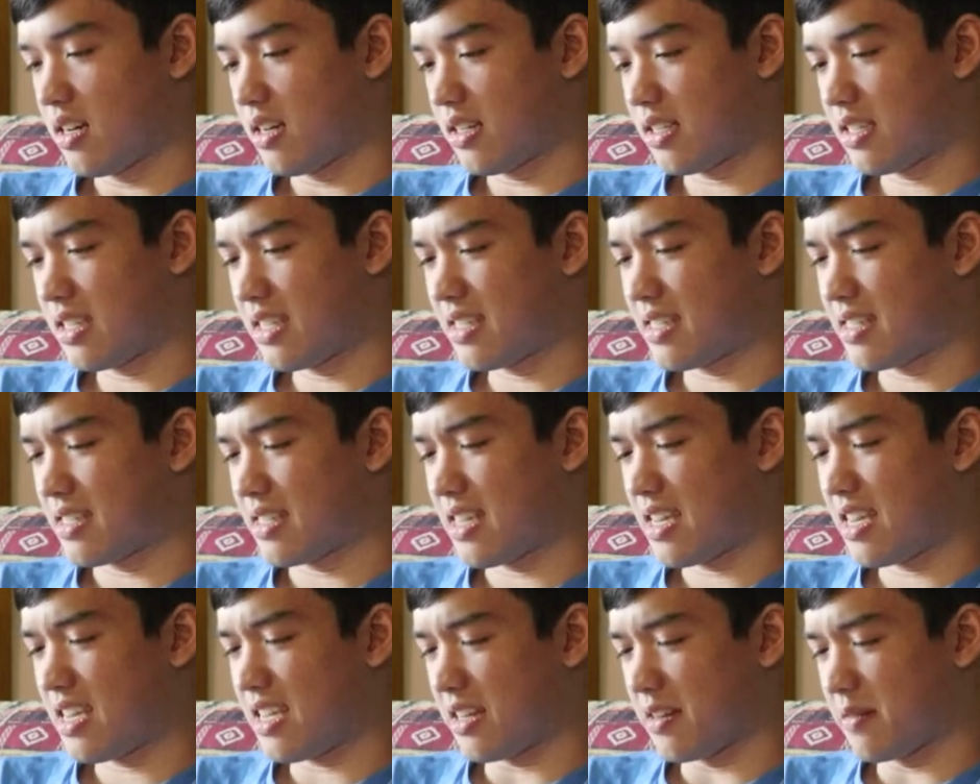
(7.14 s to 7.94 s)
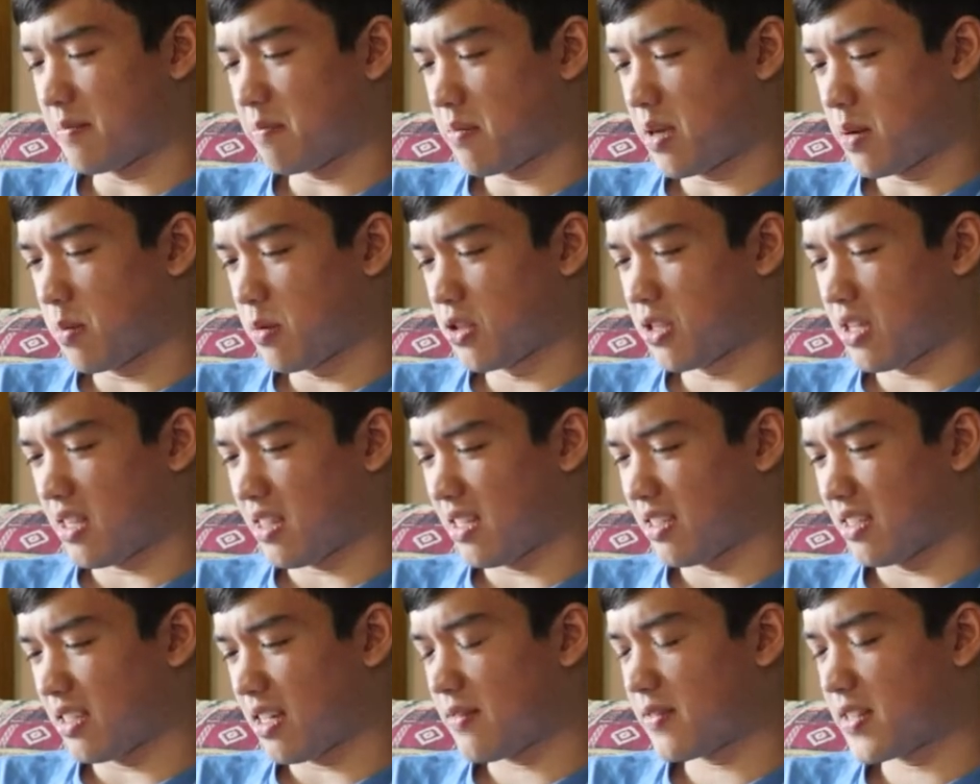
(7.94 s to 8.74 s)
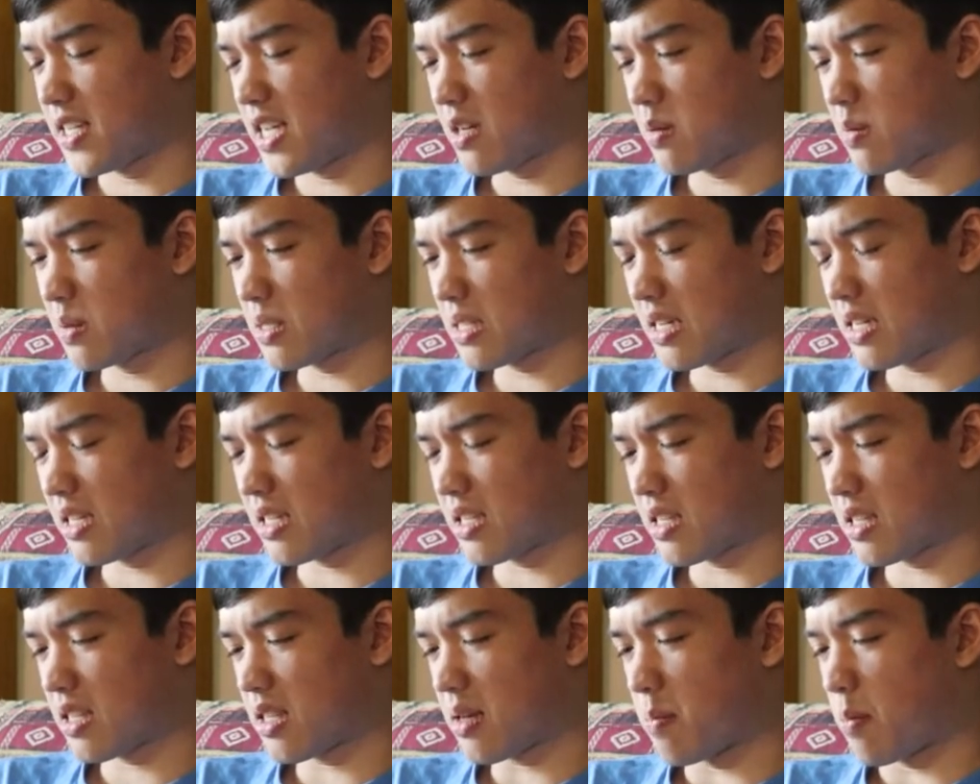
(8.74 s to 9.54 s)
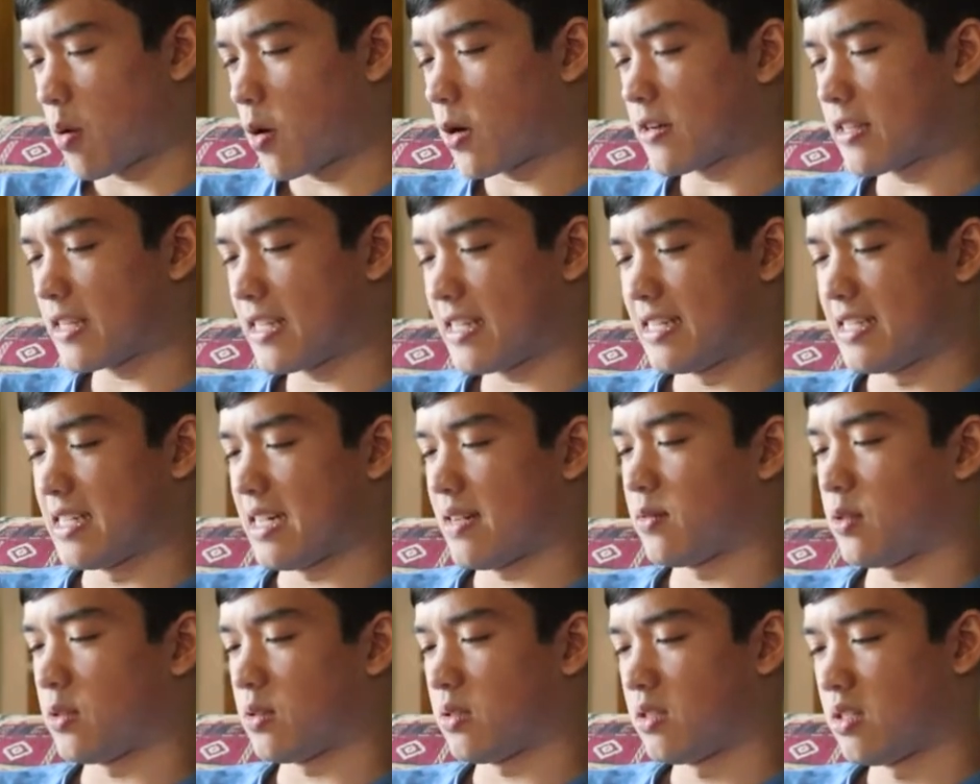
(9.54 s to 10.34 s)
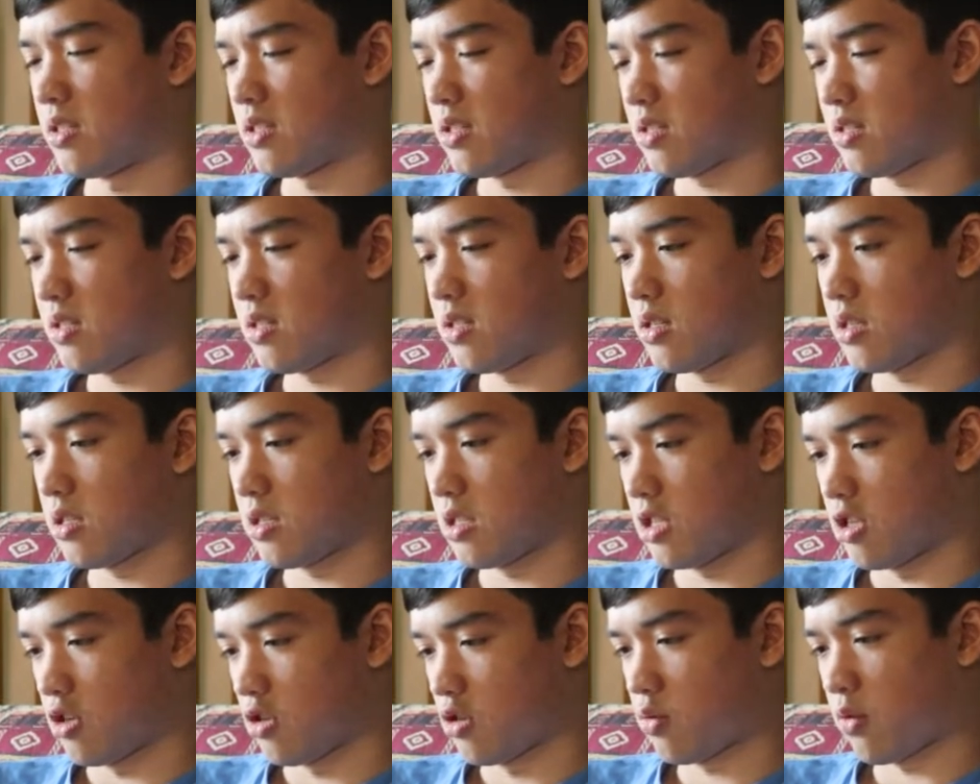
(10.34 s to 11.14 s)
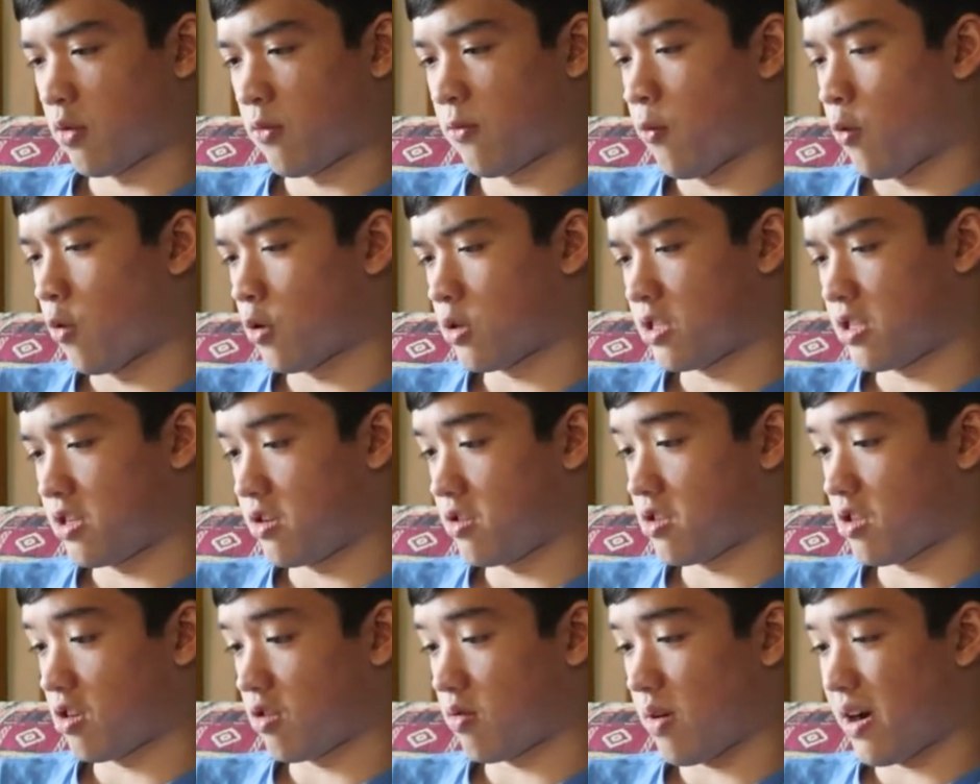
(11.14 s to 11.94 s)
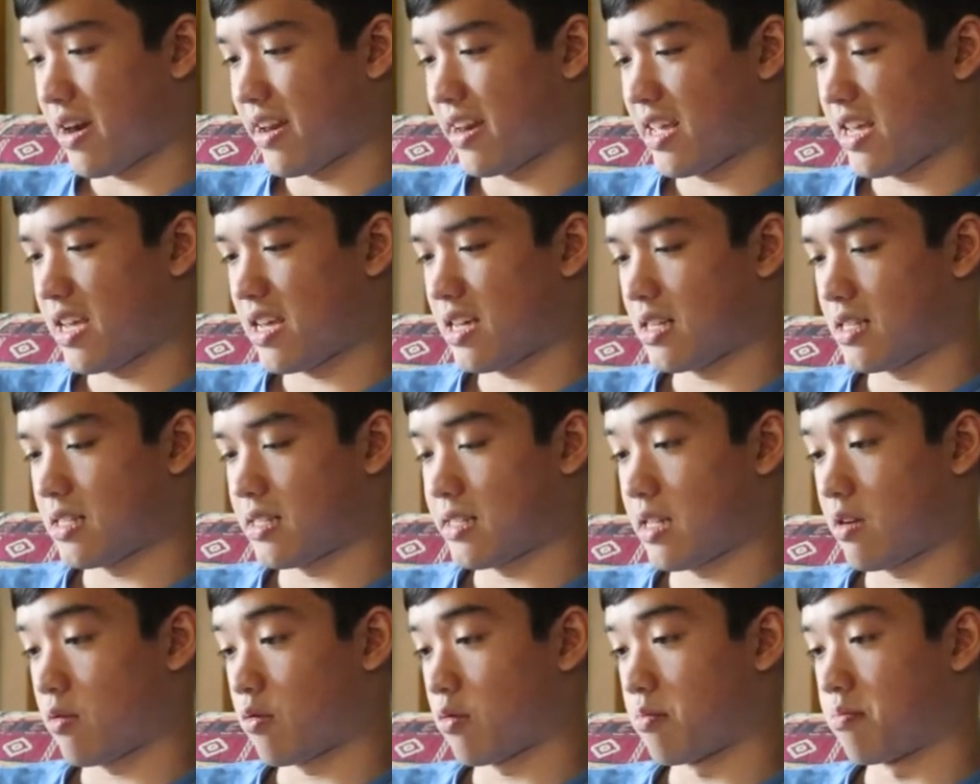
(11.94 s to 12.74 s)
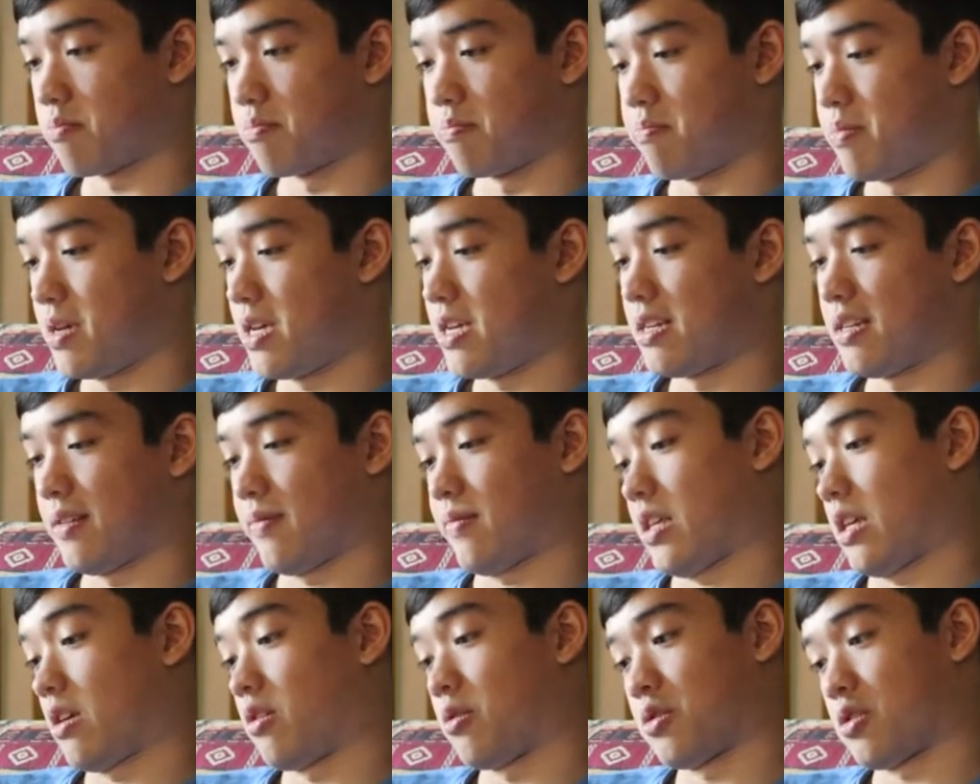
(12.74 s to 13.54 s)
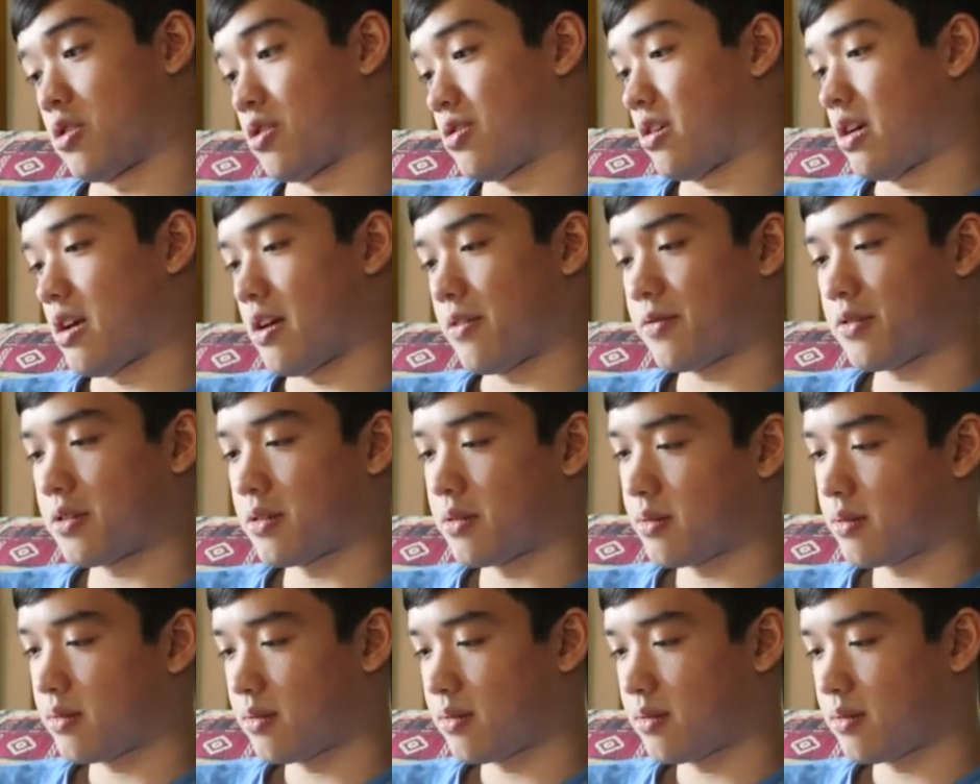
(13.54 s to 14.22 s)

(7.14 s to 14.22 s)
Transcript: It's insane. People thought the left hand was like the mark of the devil. Students were forced to use their right hand and they were beaten if they used their left.